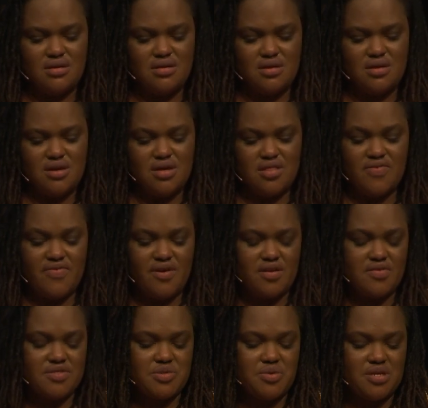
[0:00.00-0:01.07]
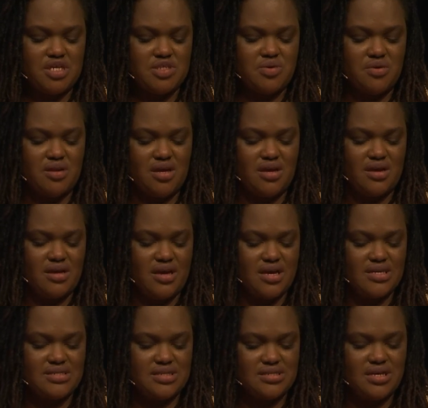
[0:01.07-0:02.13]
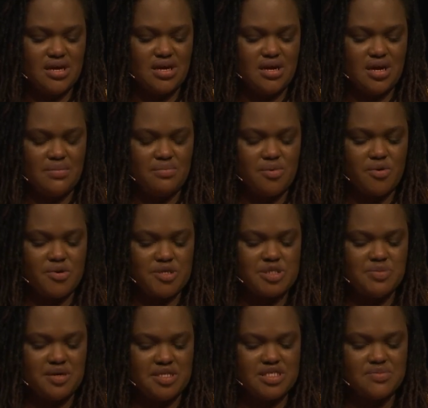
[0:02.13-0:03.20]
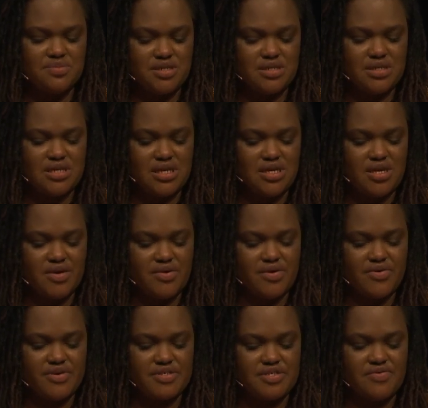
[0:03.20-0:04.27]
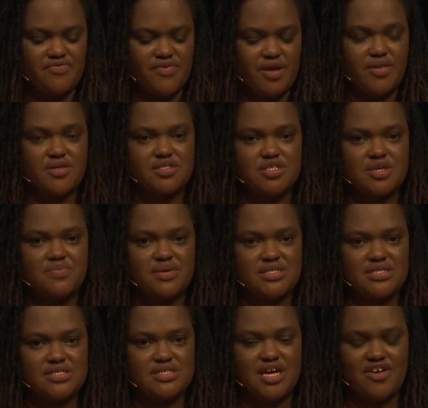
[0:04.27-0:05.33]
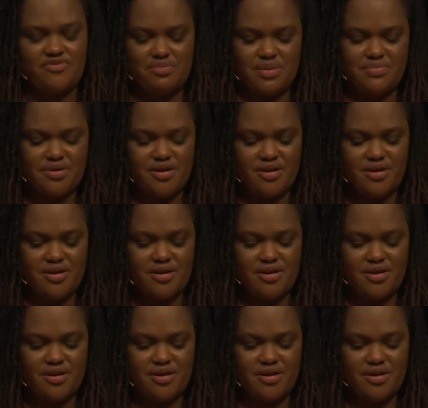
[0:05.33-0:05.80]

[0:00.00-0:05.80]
In the fall of 2020, I asked to take on more responsibility here at Christian Fellowship as a staff member.